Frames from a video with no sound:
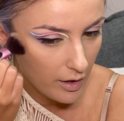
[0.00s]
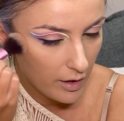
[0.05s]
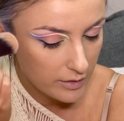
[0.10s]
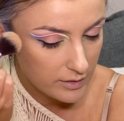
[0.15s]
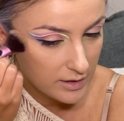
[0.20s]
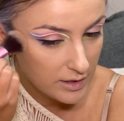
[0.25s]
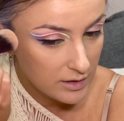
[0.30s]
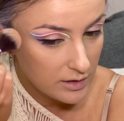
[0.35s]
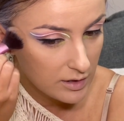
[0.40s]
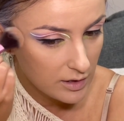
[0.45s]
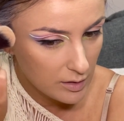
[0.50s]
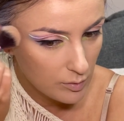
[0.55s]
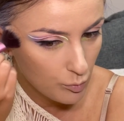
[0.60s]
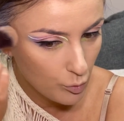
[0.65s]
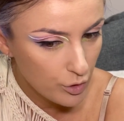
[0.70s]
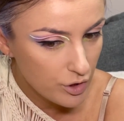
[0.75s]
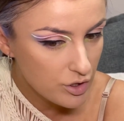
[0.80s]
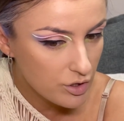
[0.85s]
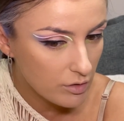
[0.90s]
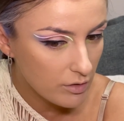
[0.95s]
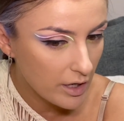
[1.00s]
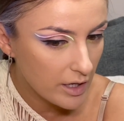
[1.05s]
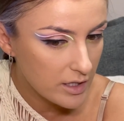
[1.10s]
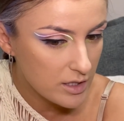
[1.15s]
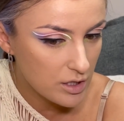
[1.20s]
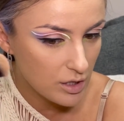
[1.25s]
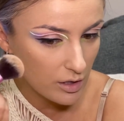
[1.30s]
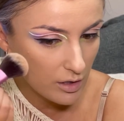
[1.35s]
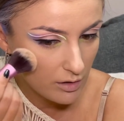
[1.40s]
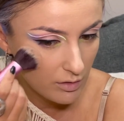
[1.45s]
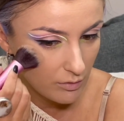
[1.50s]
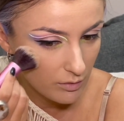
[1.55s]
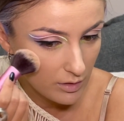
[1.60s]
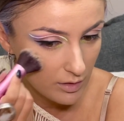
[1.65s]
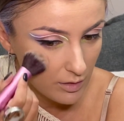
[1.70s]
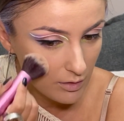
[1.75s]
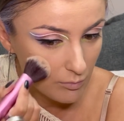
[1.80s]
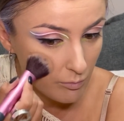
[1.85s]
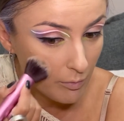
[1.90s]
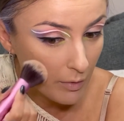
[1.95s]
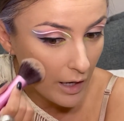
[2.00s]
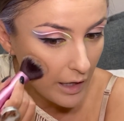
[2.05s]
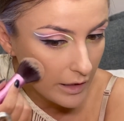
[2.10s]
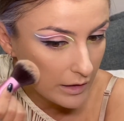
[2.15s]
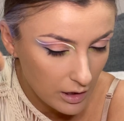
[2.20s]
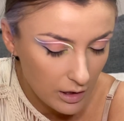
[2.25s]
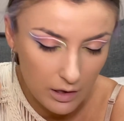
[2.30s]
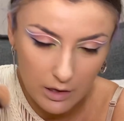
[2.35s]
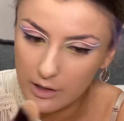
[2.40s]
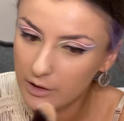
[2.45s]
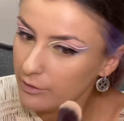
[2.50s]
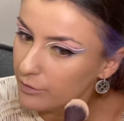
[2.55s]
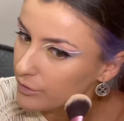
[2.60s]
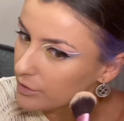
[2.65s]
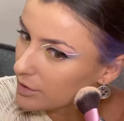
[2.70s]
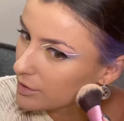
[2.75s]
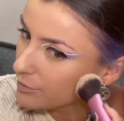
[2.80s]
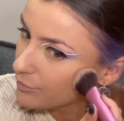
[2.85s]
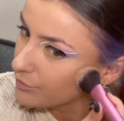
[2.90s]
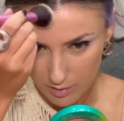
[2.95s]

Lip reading: tinted moisturizer might lift.